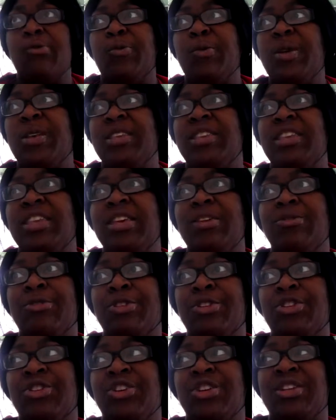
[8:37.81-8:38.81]
We see
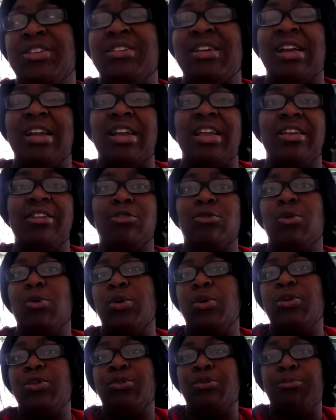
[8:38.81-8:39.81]
Richard deciding he's
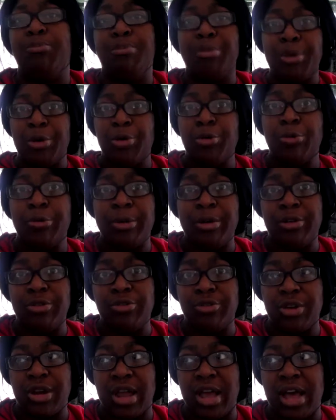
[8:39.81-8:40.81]
going to build
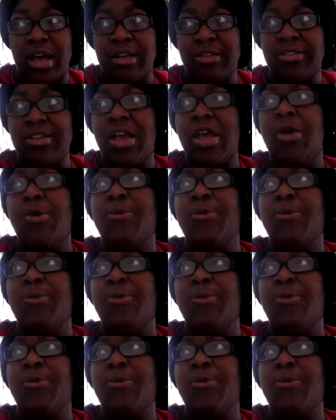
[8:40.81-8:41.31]
Mildred a house.